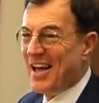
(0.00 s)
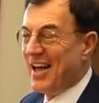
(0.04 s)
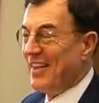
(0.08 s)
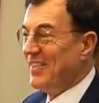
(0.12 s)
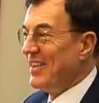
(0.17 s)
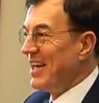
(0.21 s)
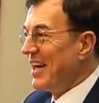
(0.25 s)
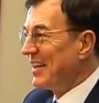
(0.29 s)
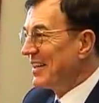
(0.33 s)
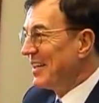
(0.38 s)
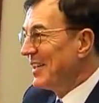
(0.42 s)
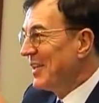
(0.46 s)
And
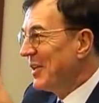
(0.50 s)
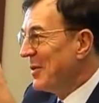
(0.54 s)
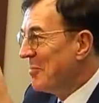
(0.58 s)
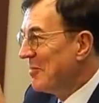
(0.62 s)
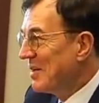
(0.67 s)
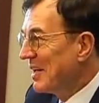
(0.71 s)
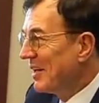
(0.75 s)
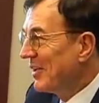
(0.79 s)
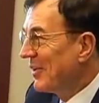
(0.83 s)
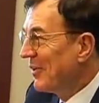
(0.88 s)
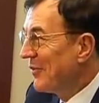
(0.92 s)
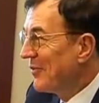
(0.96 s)
that's in the
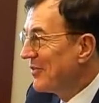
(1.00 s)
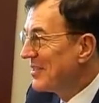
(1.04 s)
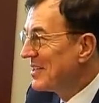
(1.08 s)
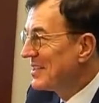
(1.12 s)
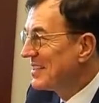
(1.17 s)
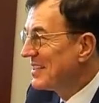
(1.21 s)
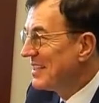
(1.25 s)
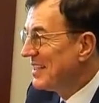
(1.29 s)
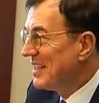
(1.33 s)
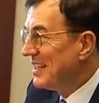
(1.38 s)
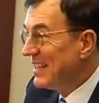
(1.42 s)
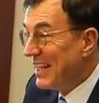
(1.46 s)
middle of the
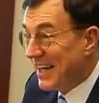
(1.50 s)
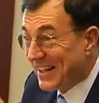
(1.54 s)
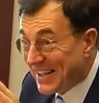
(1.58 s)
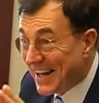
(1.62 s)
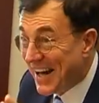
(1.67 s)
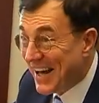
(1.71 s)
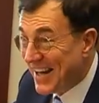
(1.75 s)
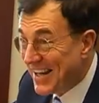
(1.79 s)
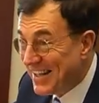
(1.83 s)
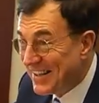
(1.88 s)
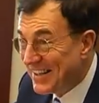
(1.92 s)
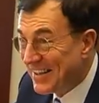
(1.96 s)
city at
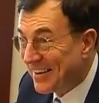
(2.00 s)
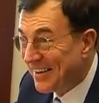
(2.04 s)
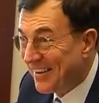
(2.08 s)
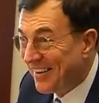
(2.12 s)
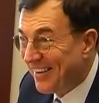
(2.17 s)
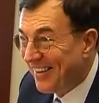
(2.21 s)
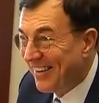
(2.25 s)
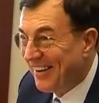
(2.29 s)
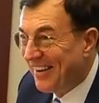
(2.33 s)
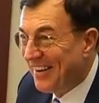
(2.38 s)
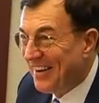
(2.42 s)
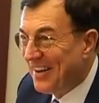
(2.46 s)
night, yeah?
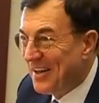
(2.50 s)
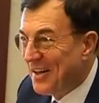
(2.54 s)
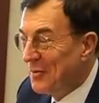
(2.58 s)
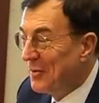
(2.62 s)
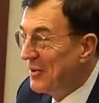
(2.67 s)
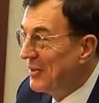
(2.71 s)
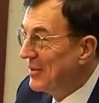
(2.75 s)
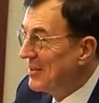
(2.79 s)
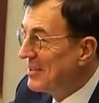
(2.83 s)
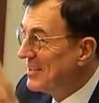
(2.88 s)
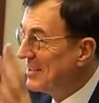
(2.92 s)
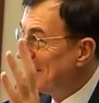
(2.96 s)

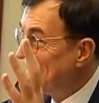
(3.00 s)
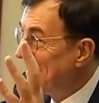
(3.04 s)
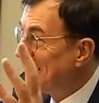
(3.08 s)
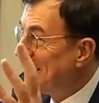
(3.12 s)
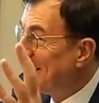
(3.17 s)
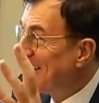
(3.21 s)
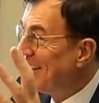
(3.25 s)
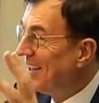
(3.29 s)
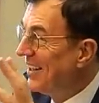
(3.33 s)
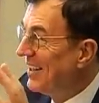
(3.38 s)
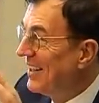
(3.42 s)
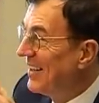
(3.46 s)
With the city
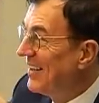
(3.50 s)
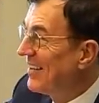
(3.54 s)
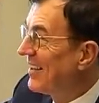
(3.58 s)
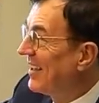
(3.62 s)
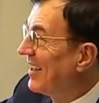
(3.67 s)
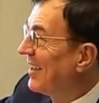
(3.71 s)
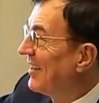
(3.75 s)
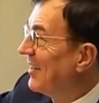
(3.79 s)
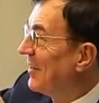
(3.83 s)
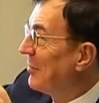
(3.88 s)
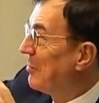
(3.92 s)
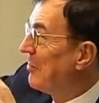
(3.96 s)
lights
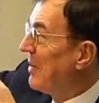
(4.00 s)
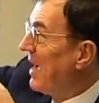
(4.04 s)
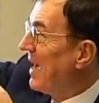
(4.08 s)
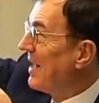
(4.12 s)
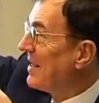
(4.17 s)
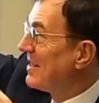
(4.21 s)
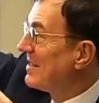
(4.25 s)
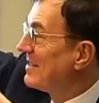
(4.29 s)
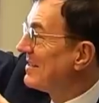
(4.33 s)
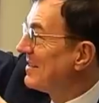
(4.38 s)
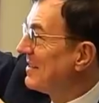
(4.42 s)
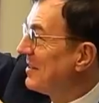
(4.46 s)
and the
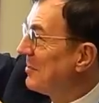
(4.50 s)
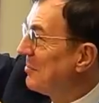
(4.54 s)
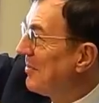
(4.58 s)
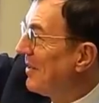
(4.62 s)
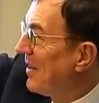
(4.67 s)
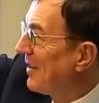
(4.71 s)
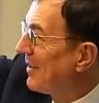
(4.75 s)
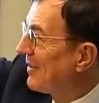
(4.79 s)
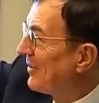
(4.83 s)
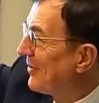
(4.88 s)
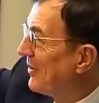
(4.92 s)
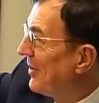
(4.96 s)
palace in the
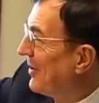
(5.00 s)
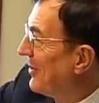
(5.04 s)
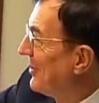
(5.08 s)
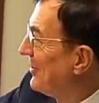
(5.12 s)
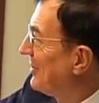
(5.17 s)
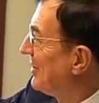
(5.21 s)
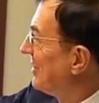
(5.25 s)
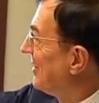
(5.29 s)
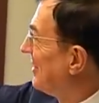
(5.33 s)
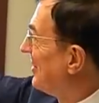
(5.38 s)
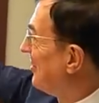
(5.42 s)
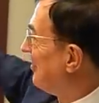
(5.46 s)

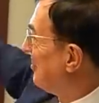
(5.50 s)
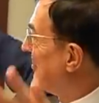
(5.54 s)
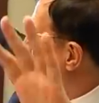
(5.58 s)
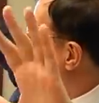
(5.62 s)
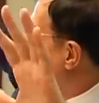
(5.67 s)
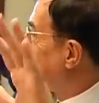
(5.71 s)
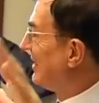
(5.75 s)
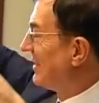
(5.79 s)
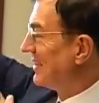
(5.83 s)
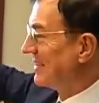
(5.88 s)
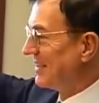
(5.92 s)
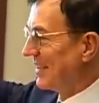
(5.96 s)
background and the
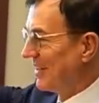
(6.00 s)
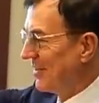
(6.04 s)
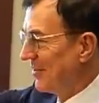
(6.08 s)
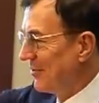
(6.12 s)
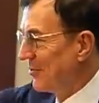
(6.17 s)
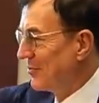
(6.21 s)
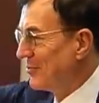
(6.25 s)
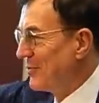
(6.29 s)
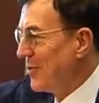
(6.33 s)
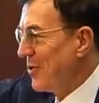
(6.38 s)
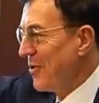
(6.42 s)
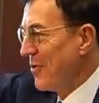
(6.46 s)
buildings and the
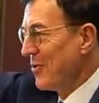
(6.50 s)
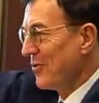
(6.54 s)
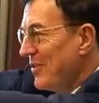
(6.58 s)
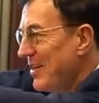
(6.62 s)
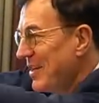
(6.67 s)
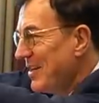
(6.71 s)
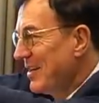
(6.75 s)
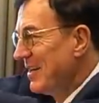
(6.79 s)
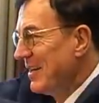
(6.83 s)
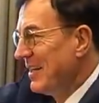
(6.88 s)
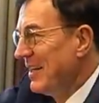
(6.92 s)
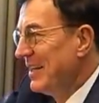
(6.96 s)
road.
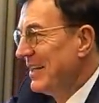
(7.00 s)
Yeah?